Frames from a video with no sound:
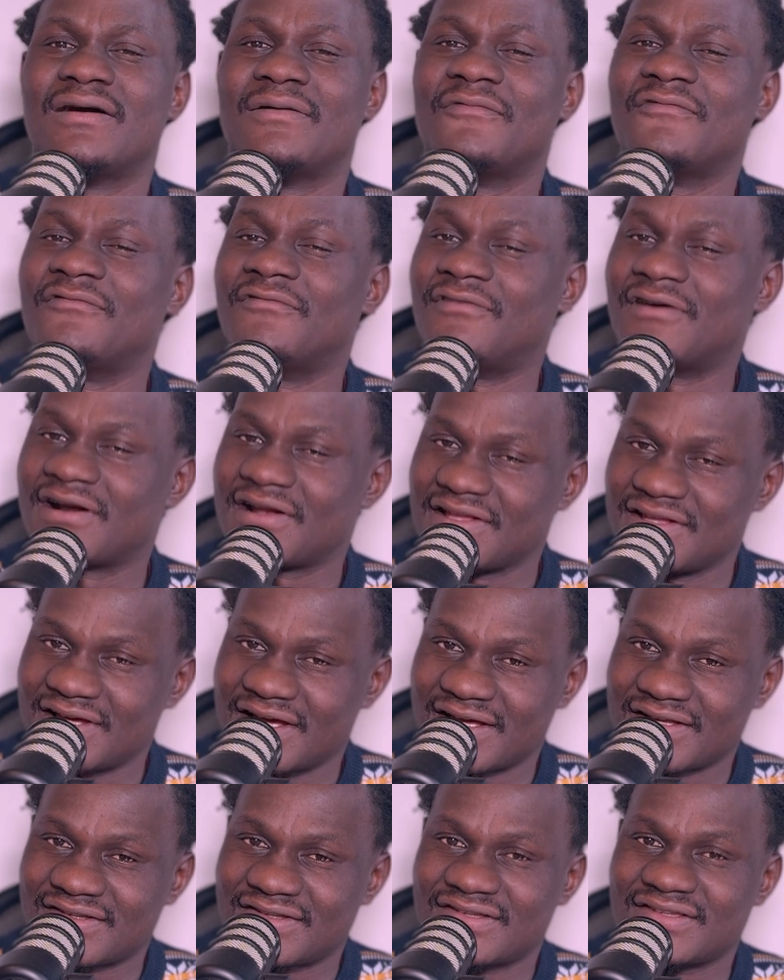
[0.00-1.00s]

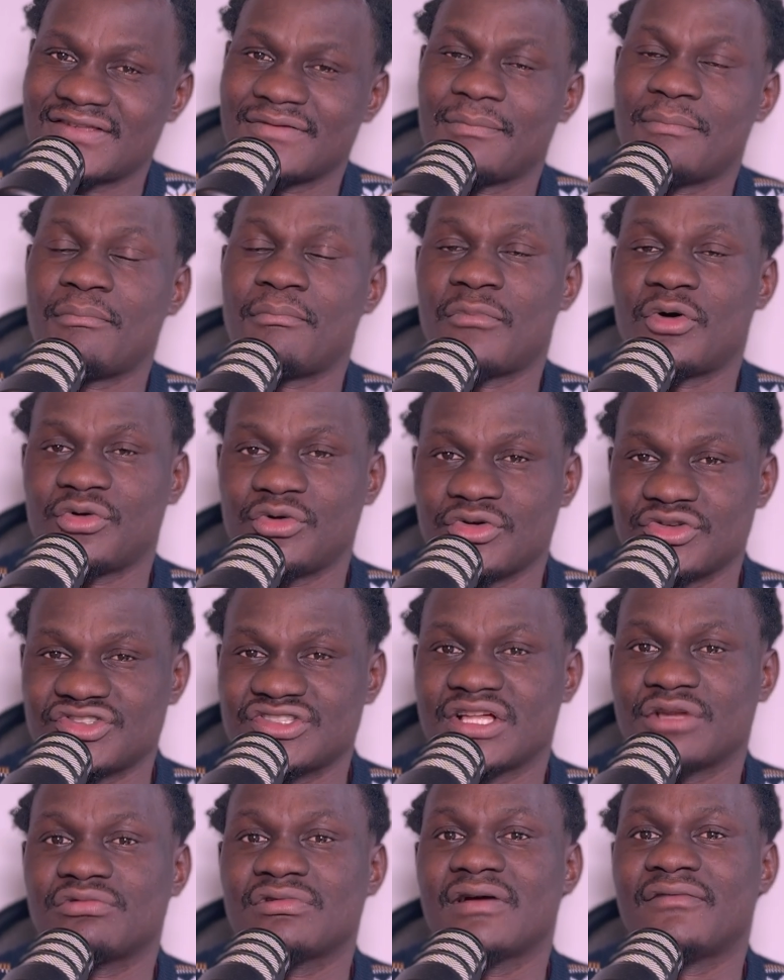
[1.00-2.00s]
various models
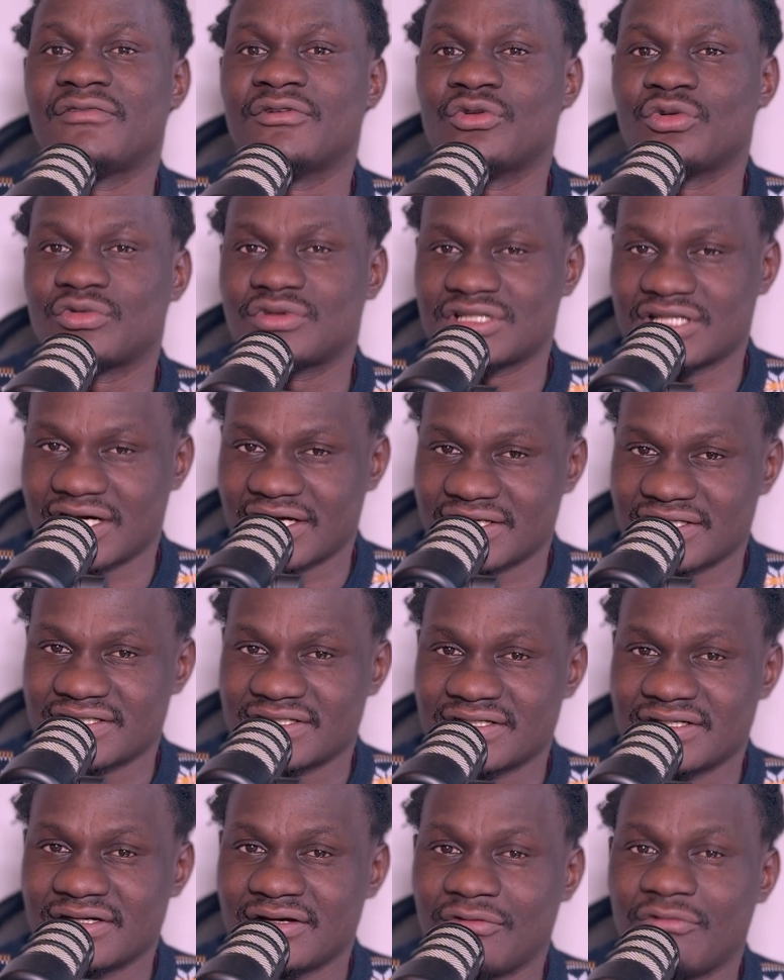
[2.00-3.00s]
that we have looked at,
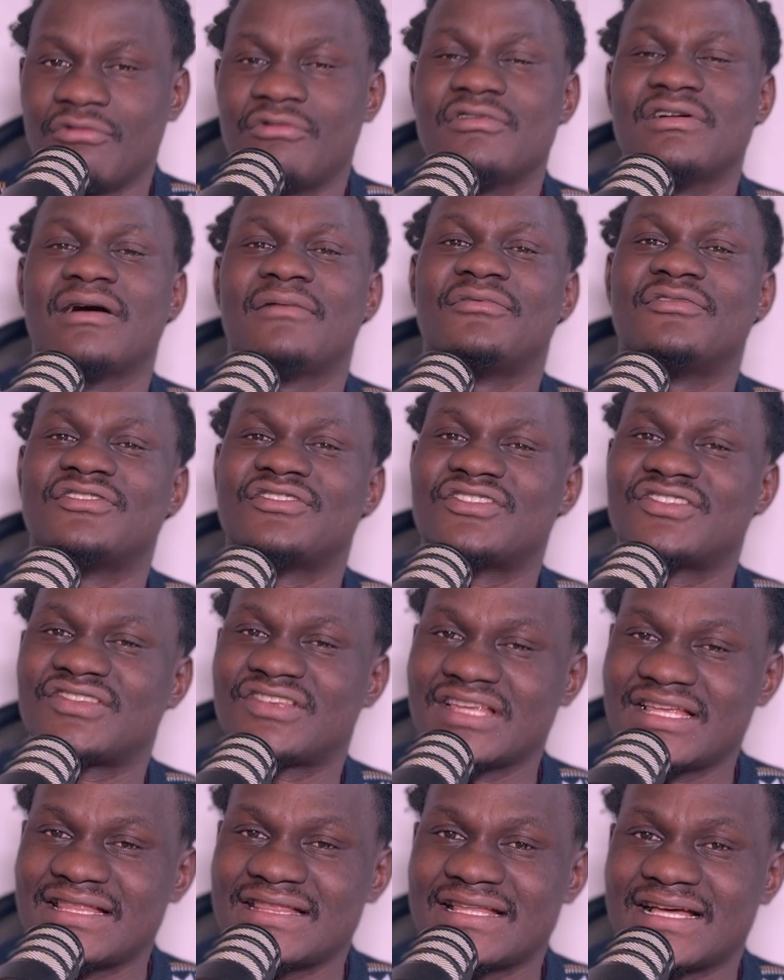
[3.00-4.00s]
we have
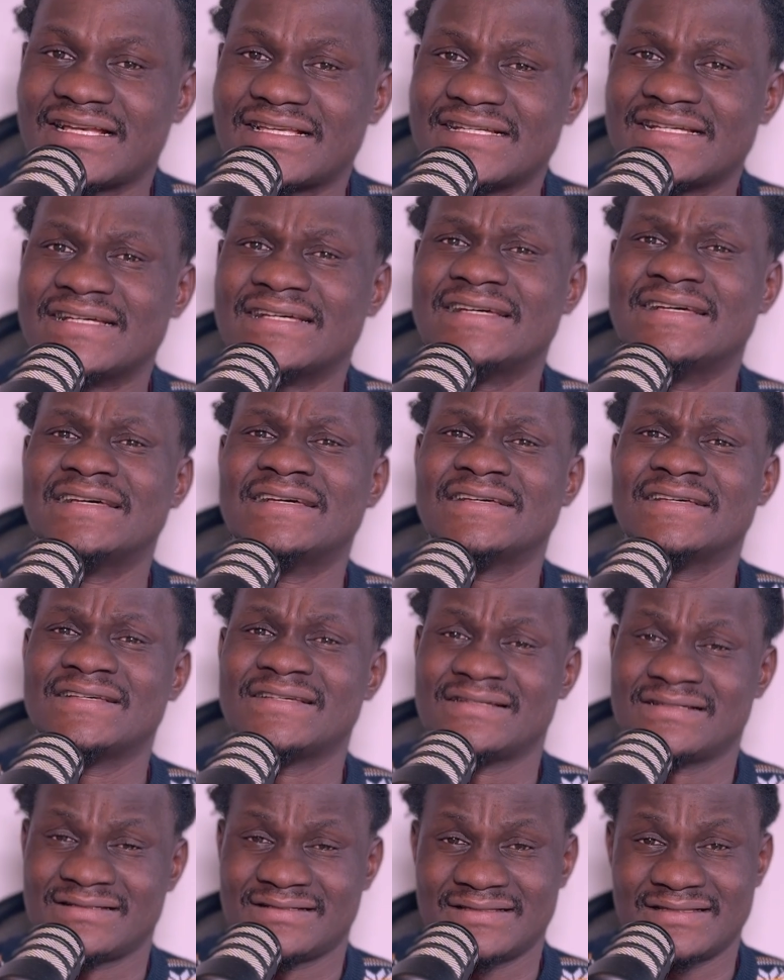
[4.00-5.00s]
seen that
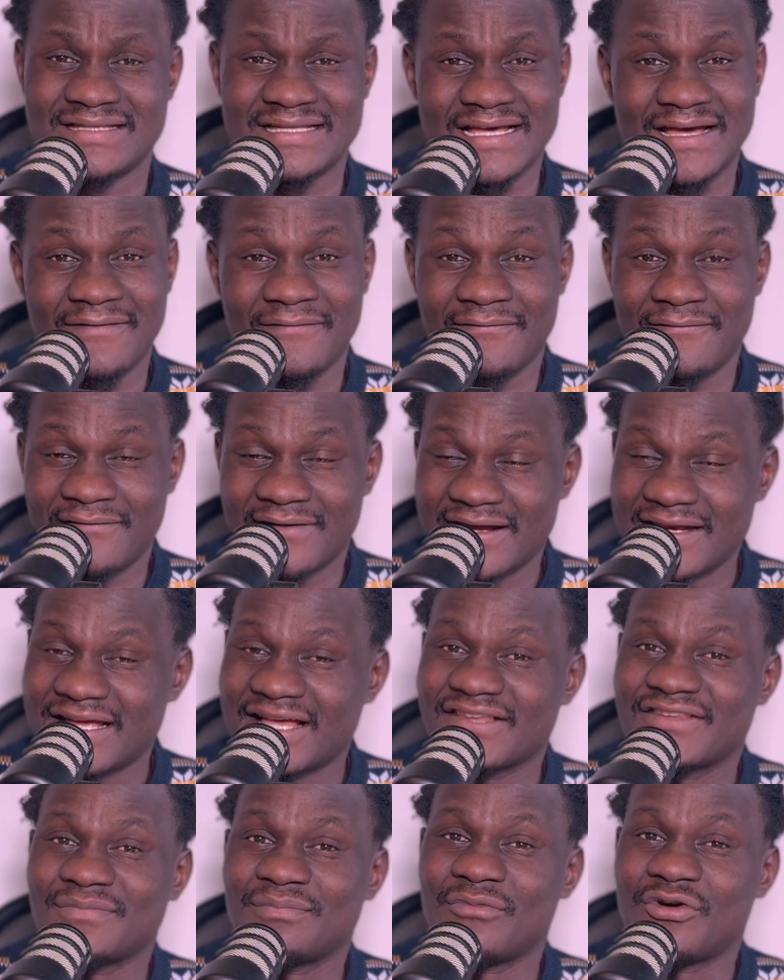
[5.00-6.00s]
There are
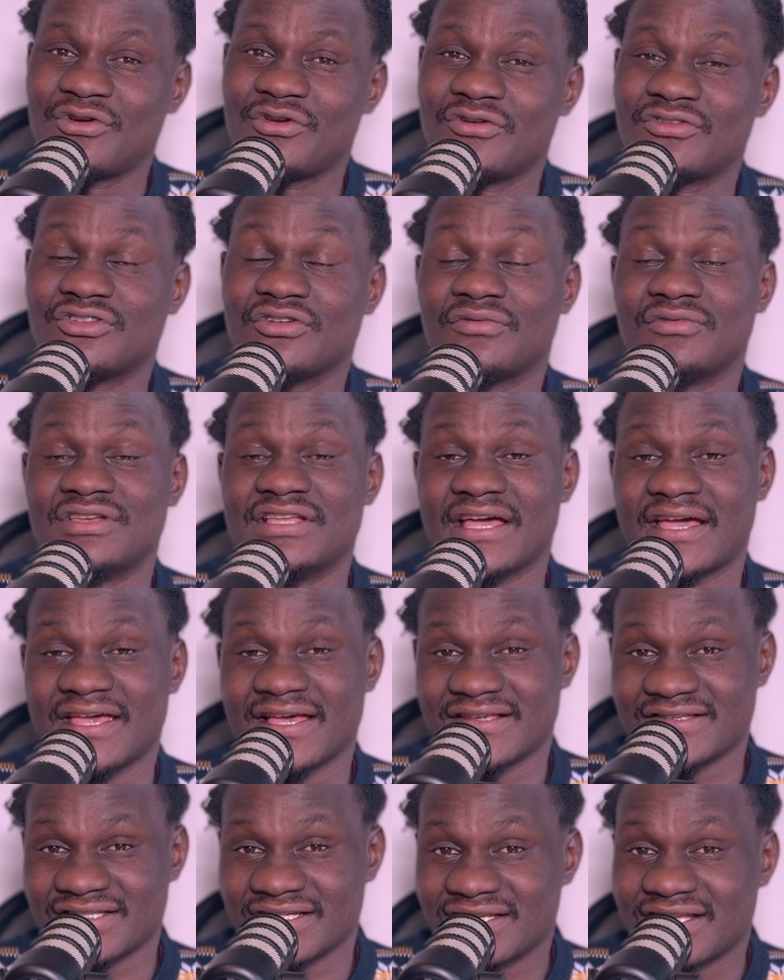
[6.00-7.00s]
various models of daycare
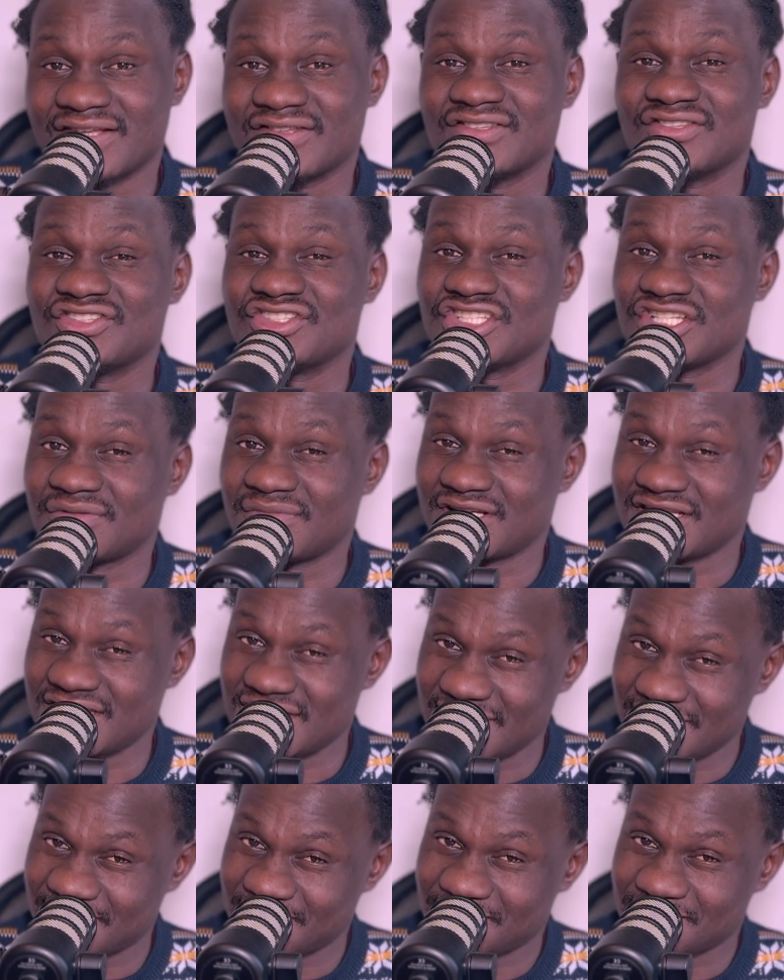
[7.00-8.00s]
centers in Germany,
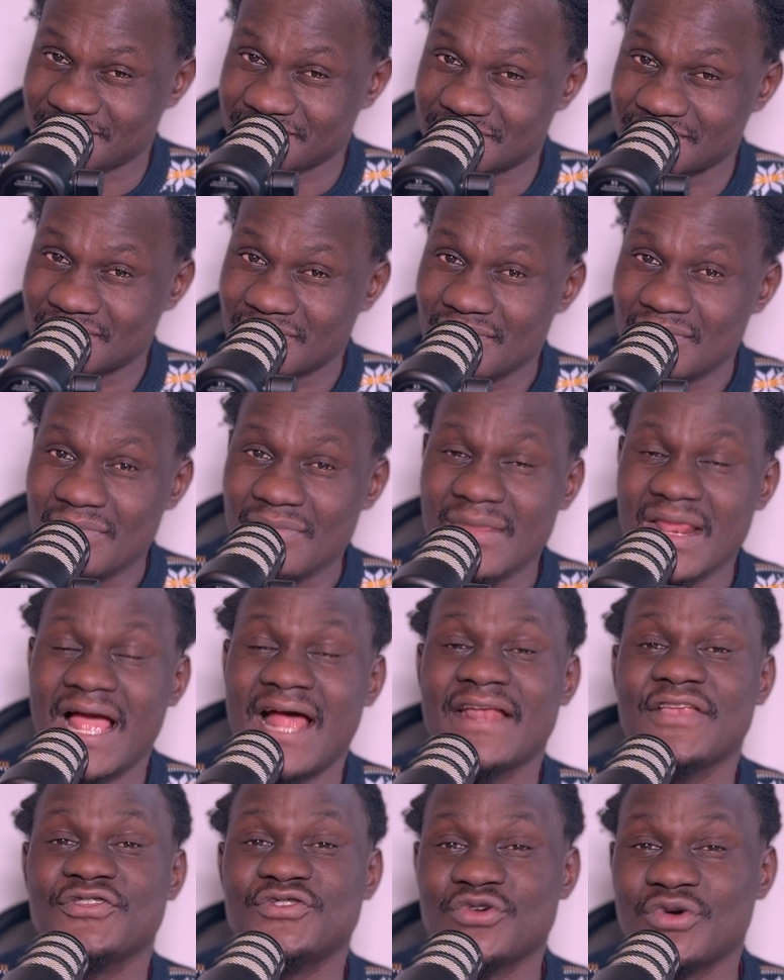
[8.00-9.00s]
and
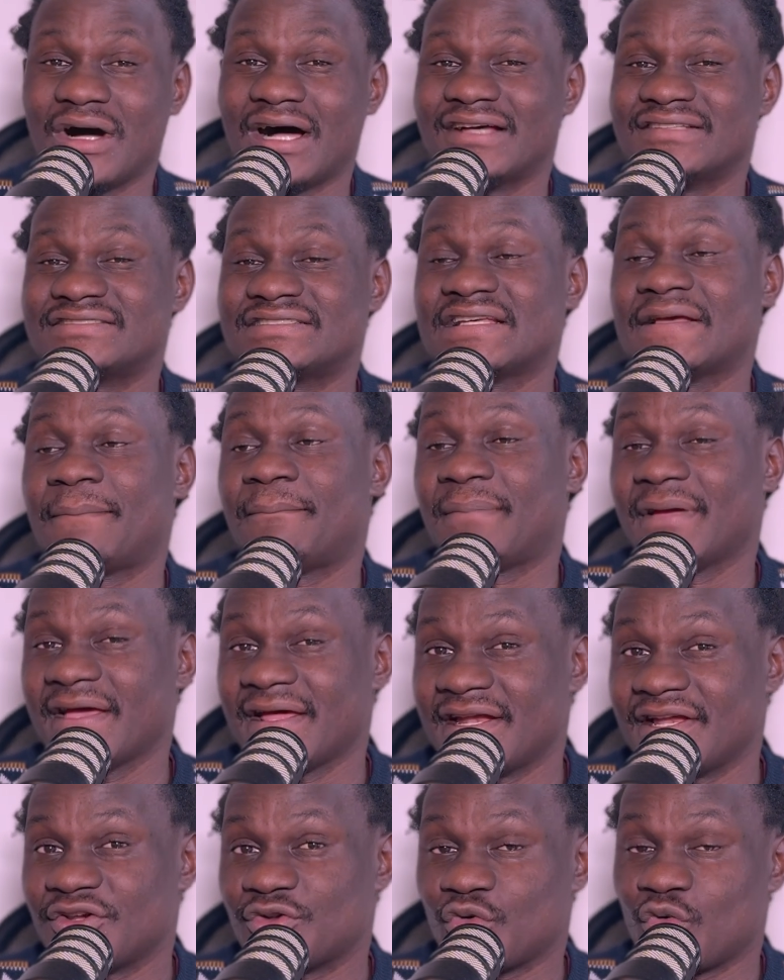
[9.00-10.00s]
you as a
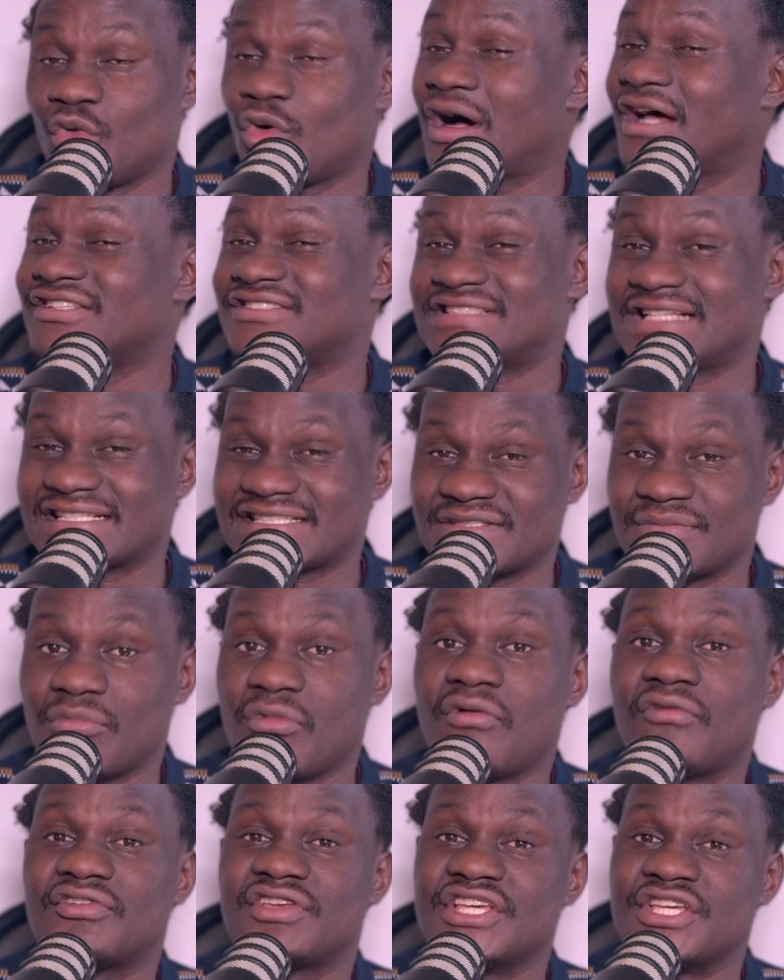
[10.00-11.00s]
parent who has just
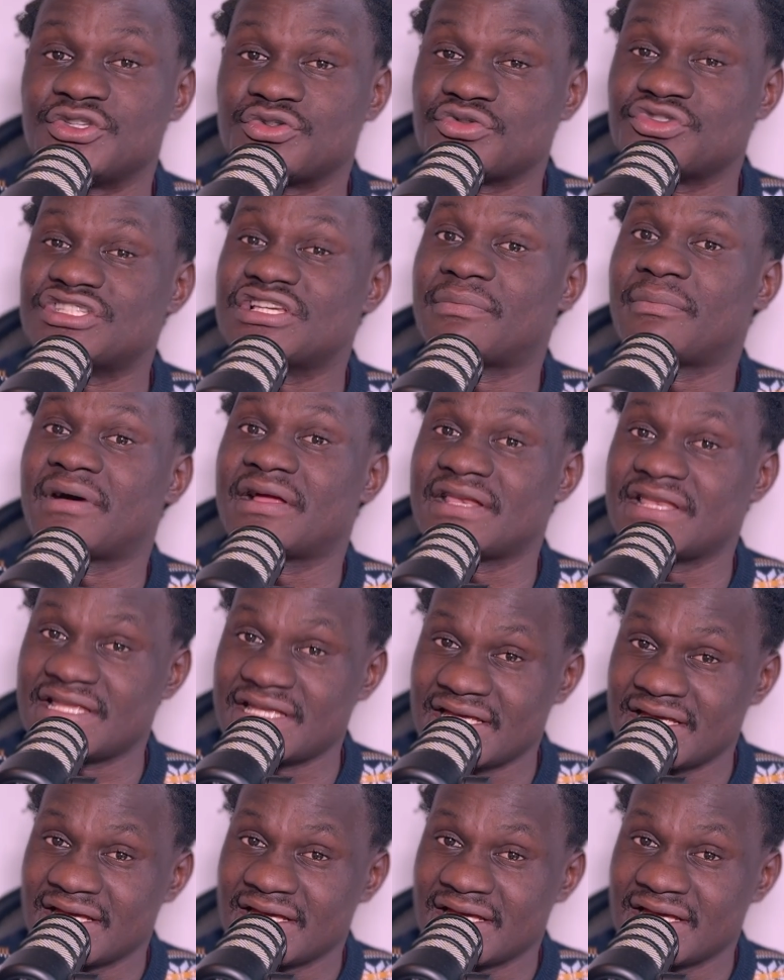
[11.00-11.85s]
moved into Germany